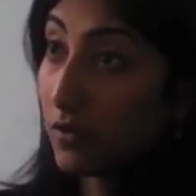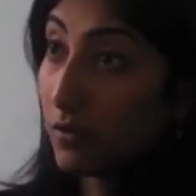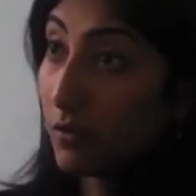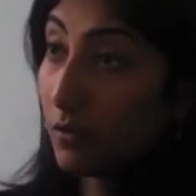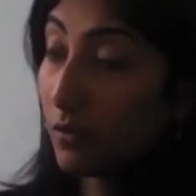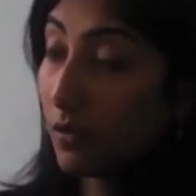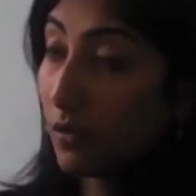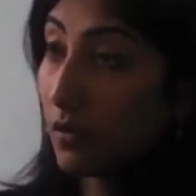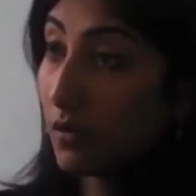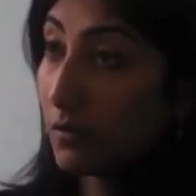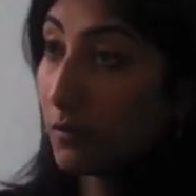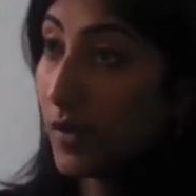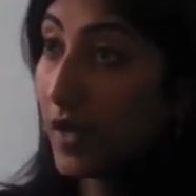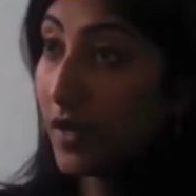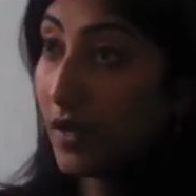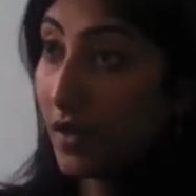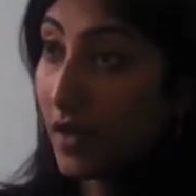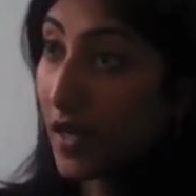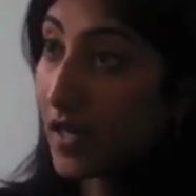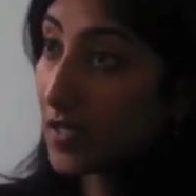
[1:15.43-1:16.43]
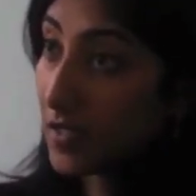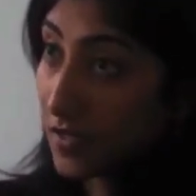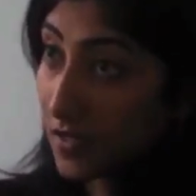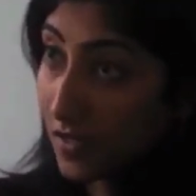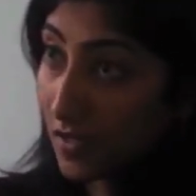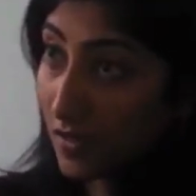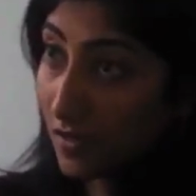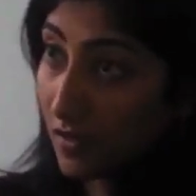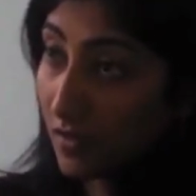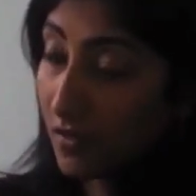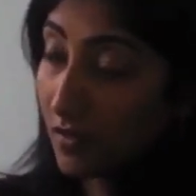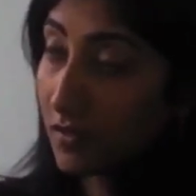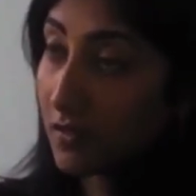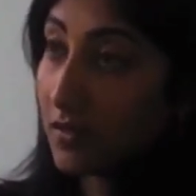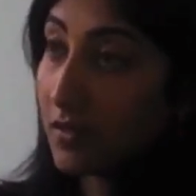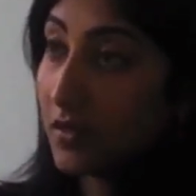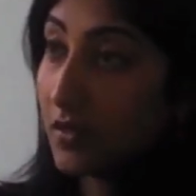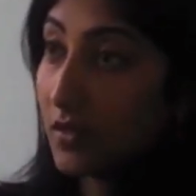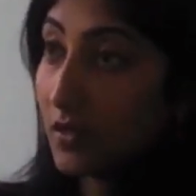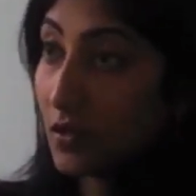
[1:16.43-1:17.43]
or pedagogy, or
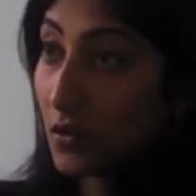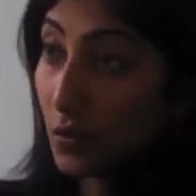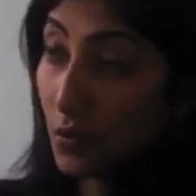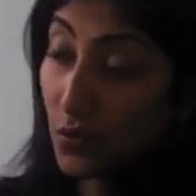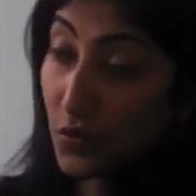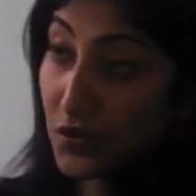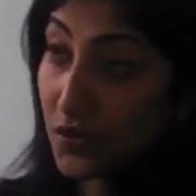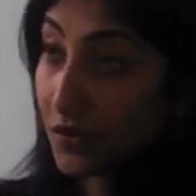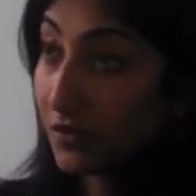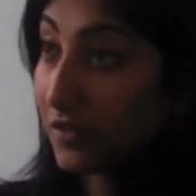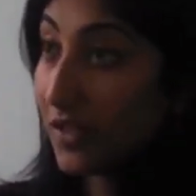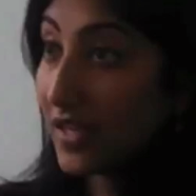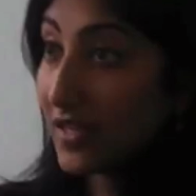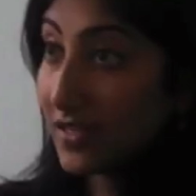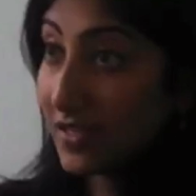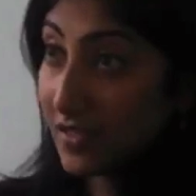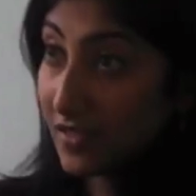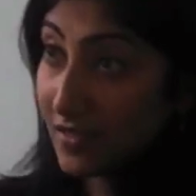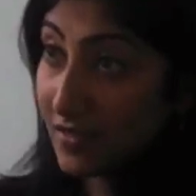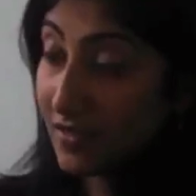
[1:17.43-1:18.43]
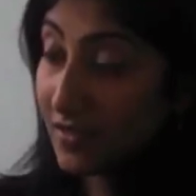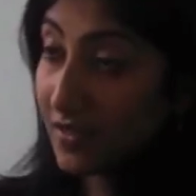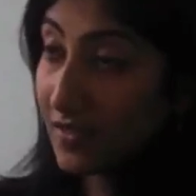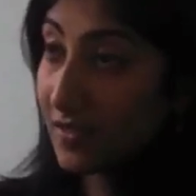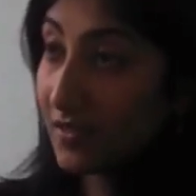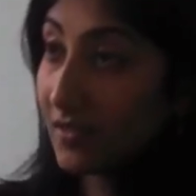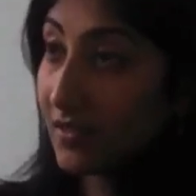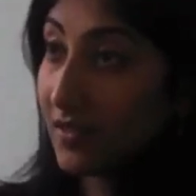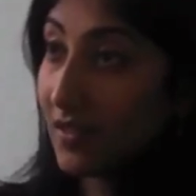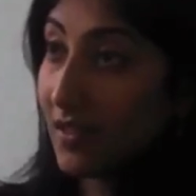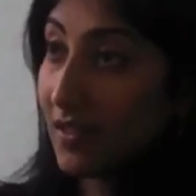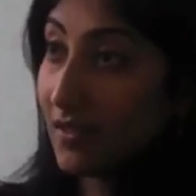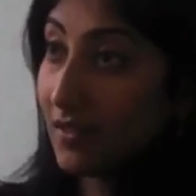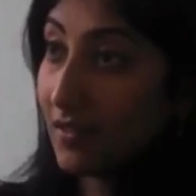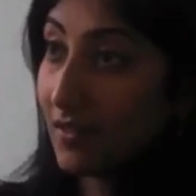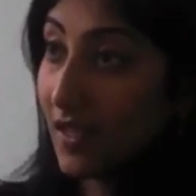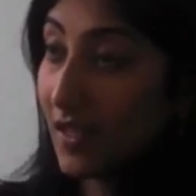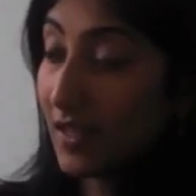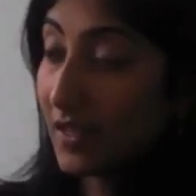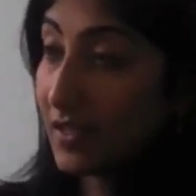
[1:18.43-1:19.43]
tools, or lessons, and
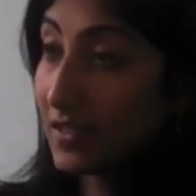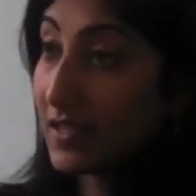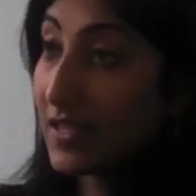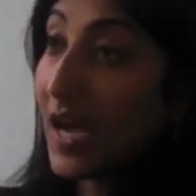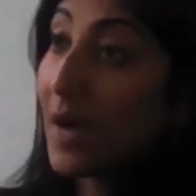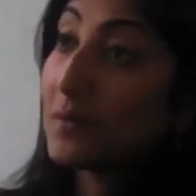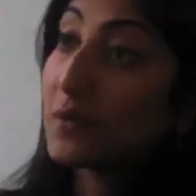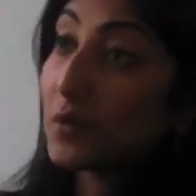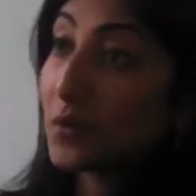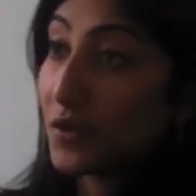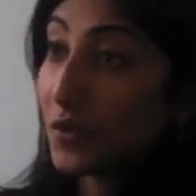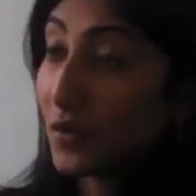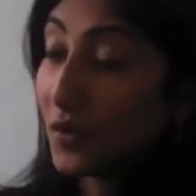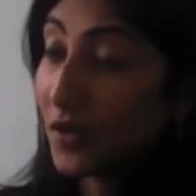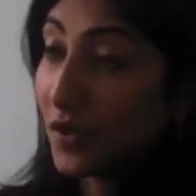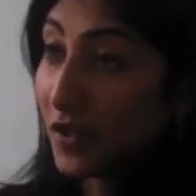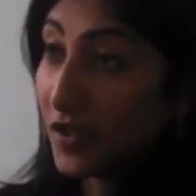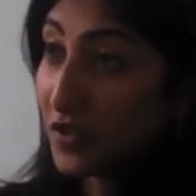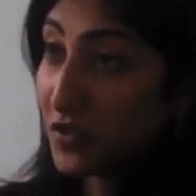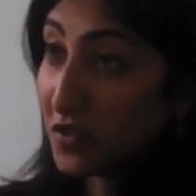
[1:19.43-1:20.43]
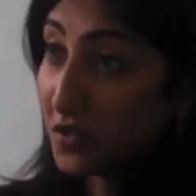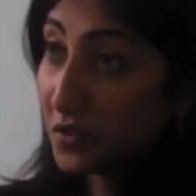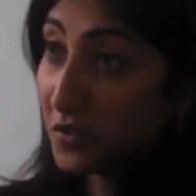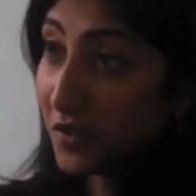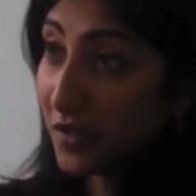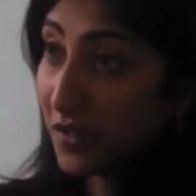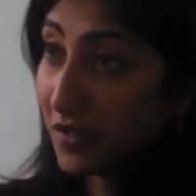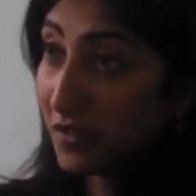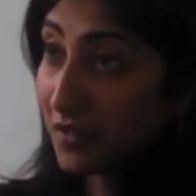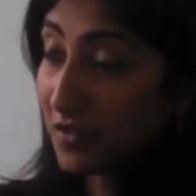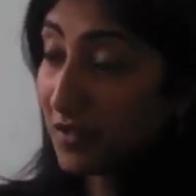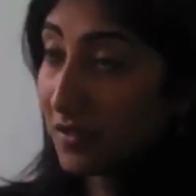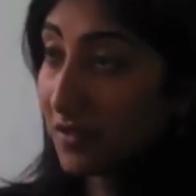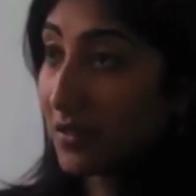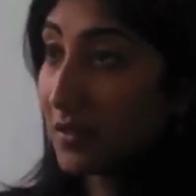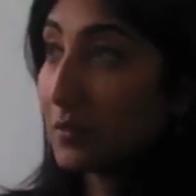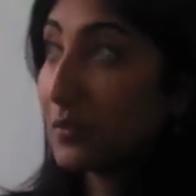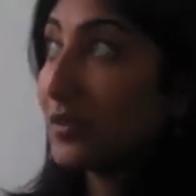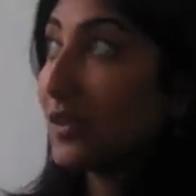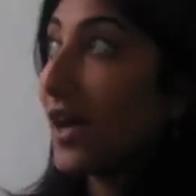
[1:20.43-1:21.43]
they can adapt what they're already doing to
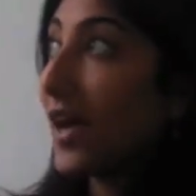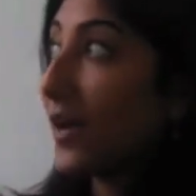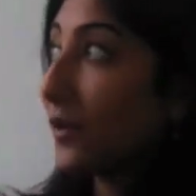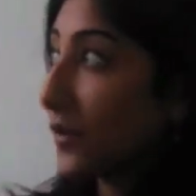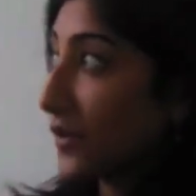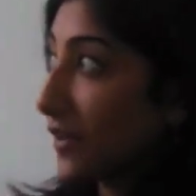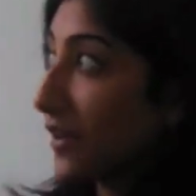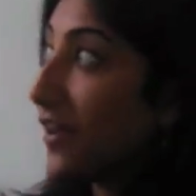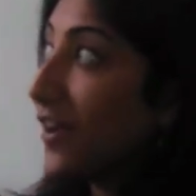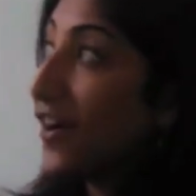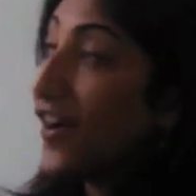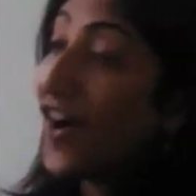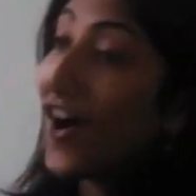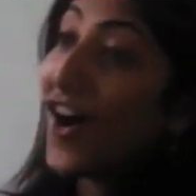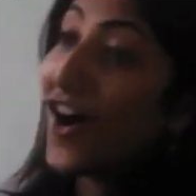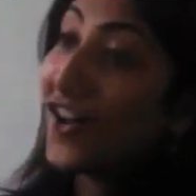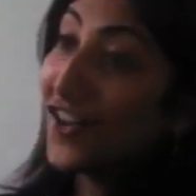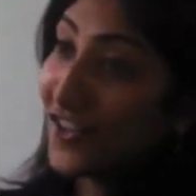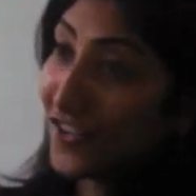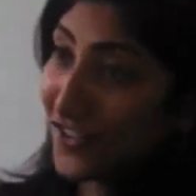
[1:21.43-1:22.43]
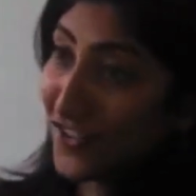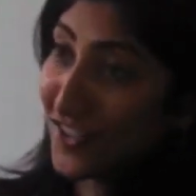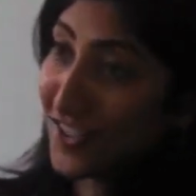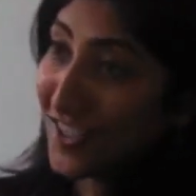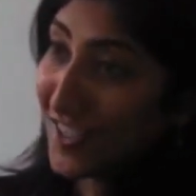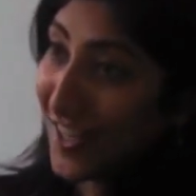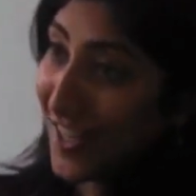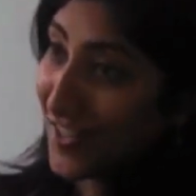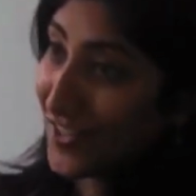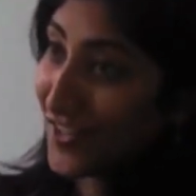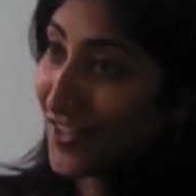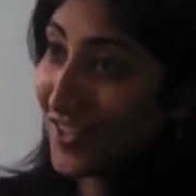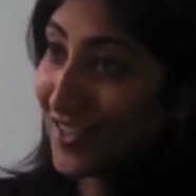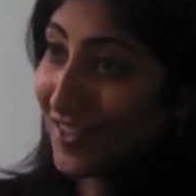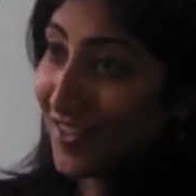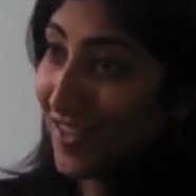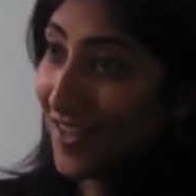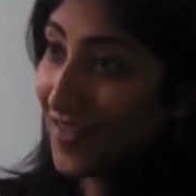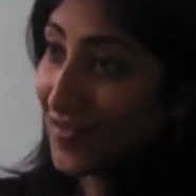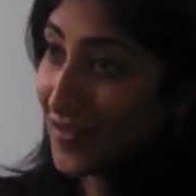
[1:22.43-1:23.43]
comply with all of the standards that
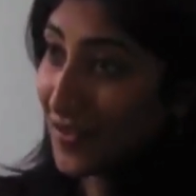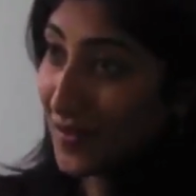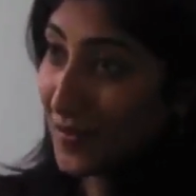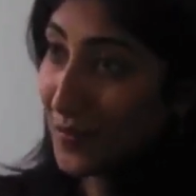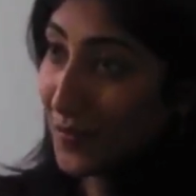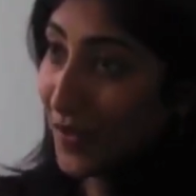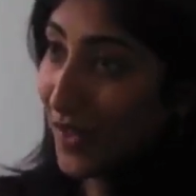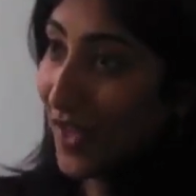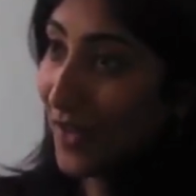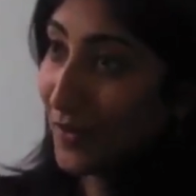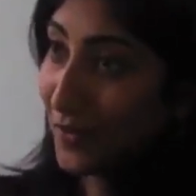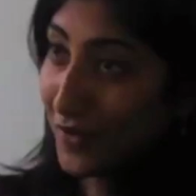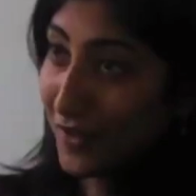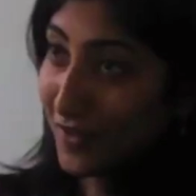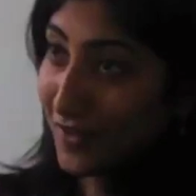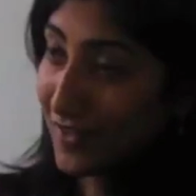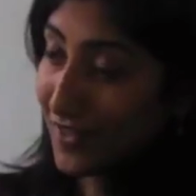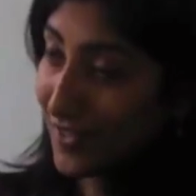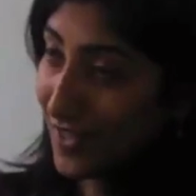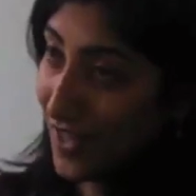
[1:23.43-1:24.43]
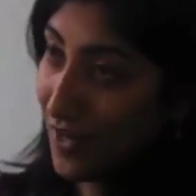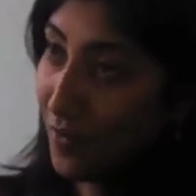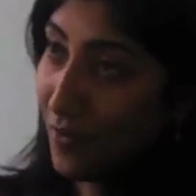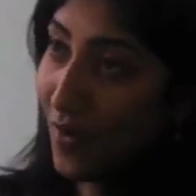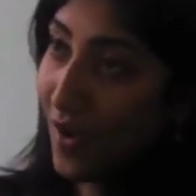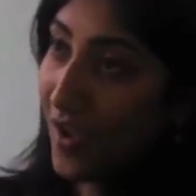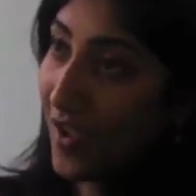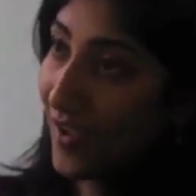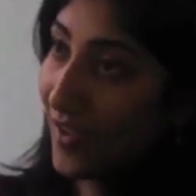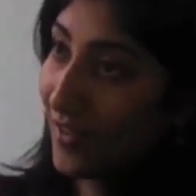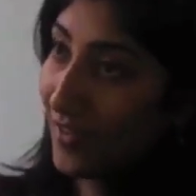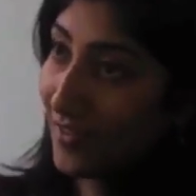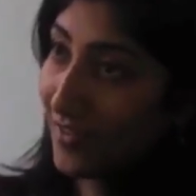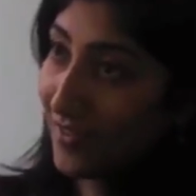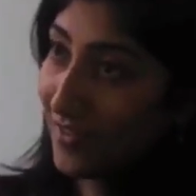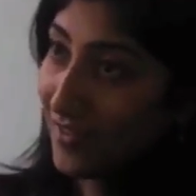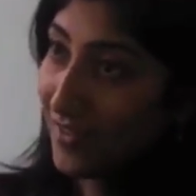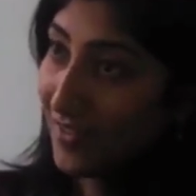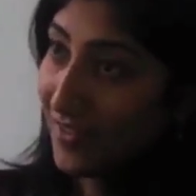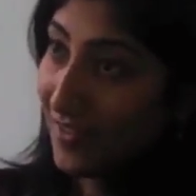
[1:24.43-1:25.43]
they have to comply with statewide and
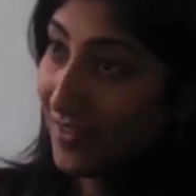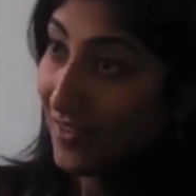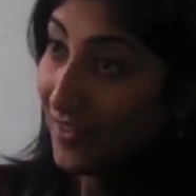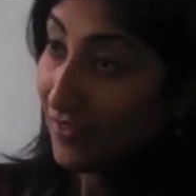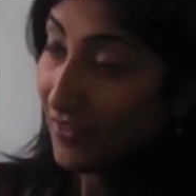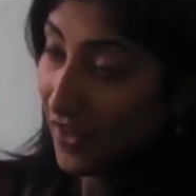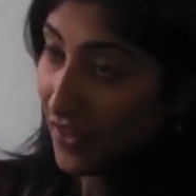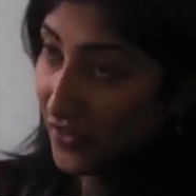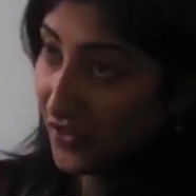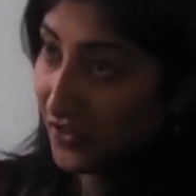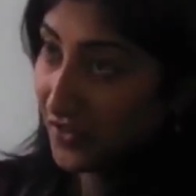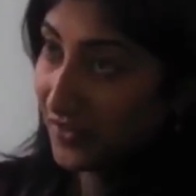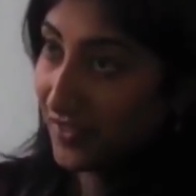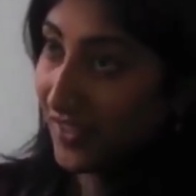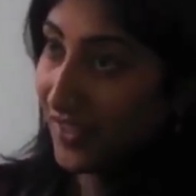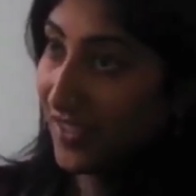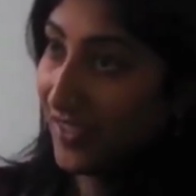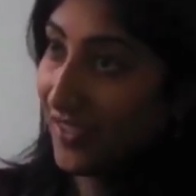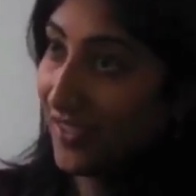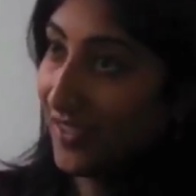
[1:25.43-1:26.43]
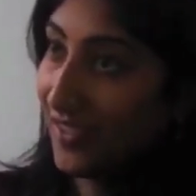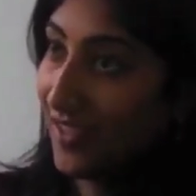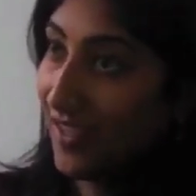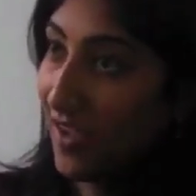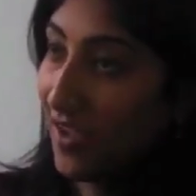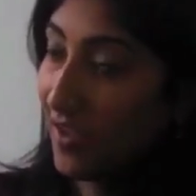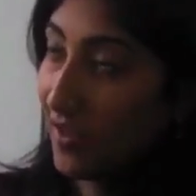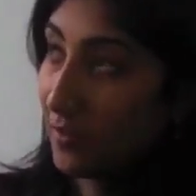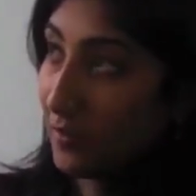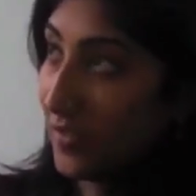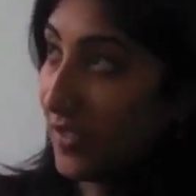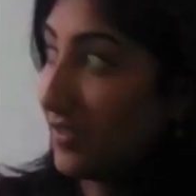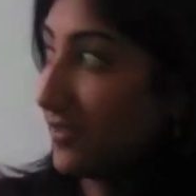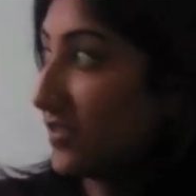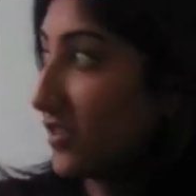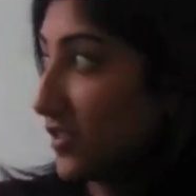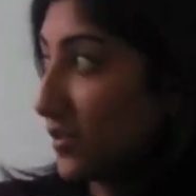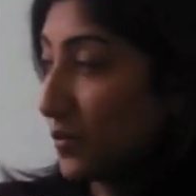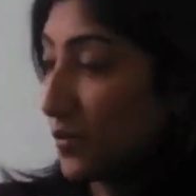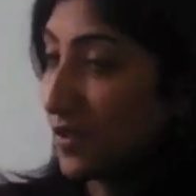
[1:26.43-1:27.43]
federally, and
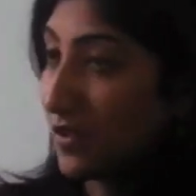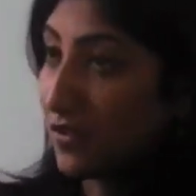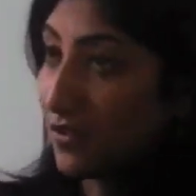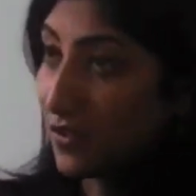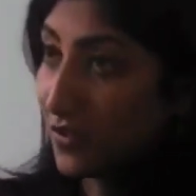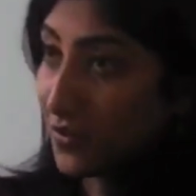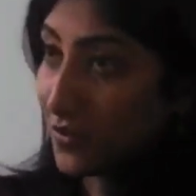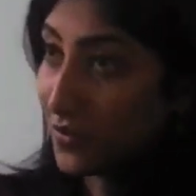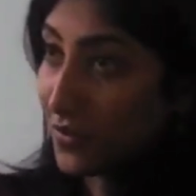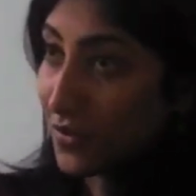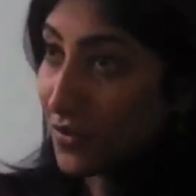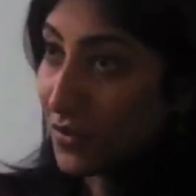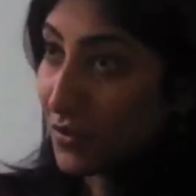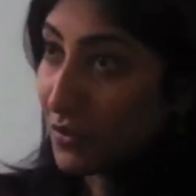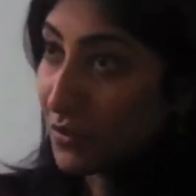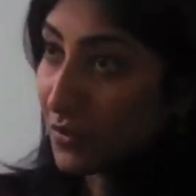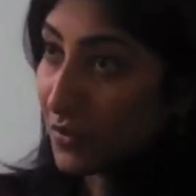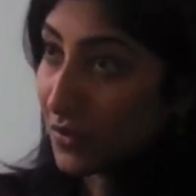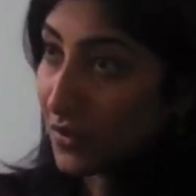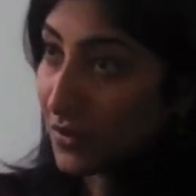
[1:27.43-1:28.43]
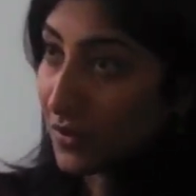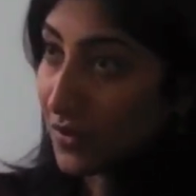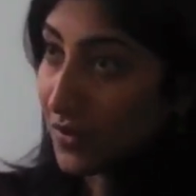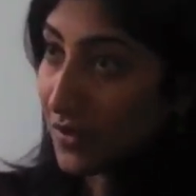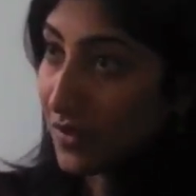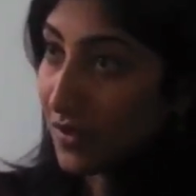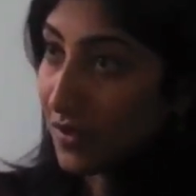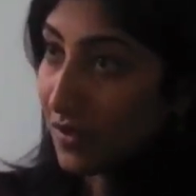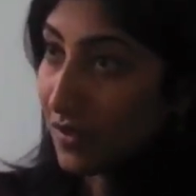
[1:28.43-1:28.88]
just within their own schools,